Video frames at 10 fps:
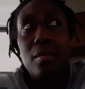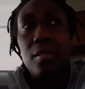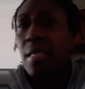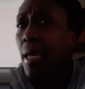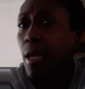
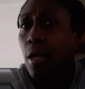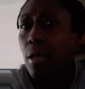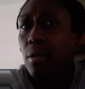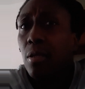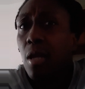
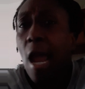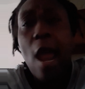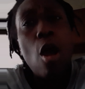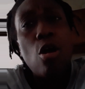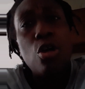Then
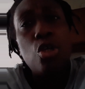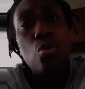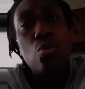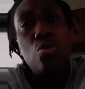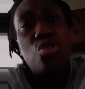how are
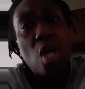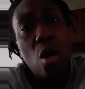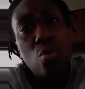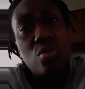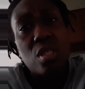you
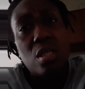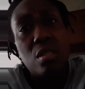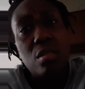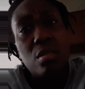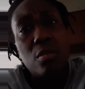chosen?
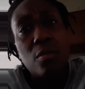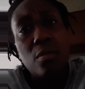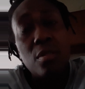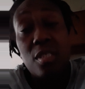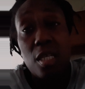
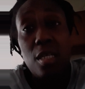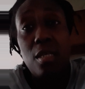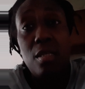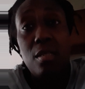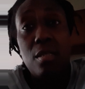
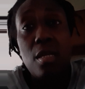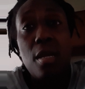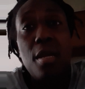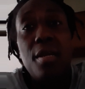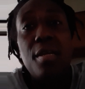See?
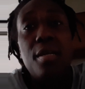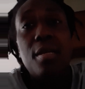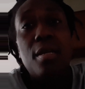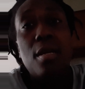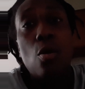
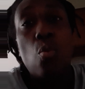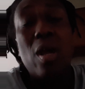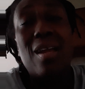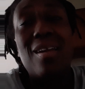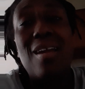
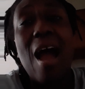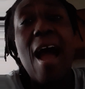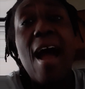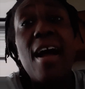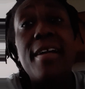When
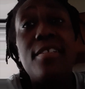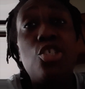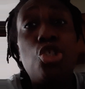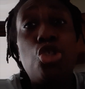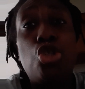God
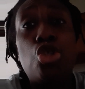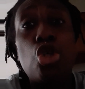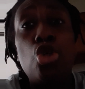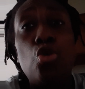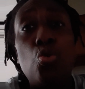
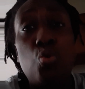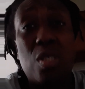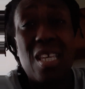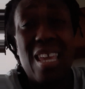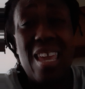
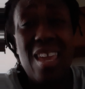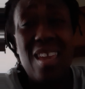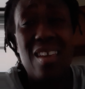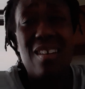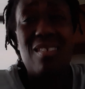chooses
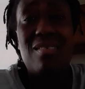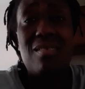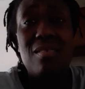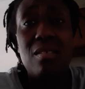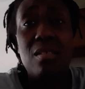
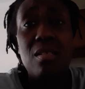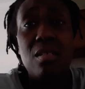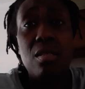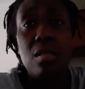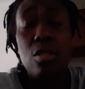his
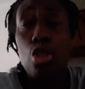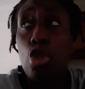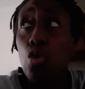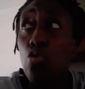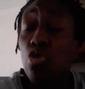
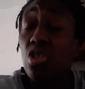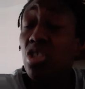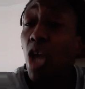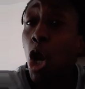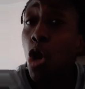to
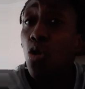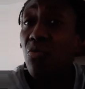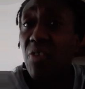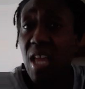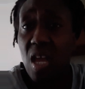
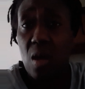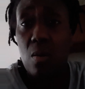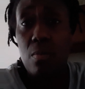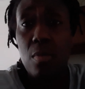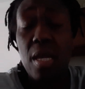serve him,
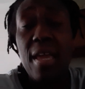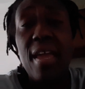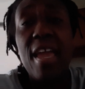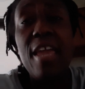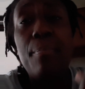
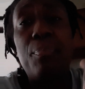he